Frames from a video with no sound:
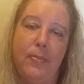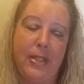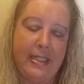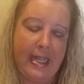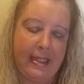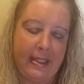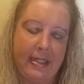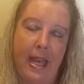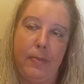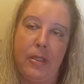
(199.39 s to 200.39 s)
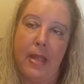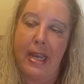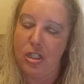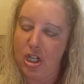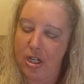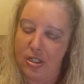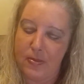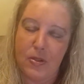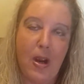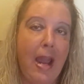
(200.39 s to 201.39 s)
Please take the time to like, share, and
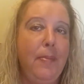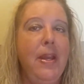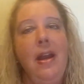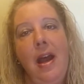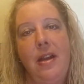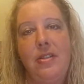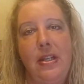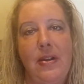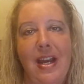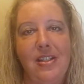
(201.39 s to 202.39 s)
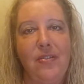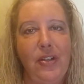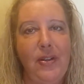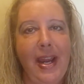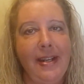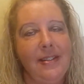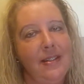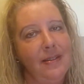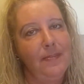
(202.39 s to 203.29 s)
subscribe. I'll see you guys in a few days.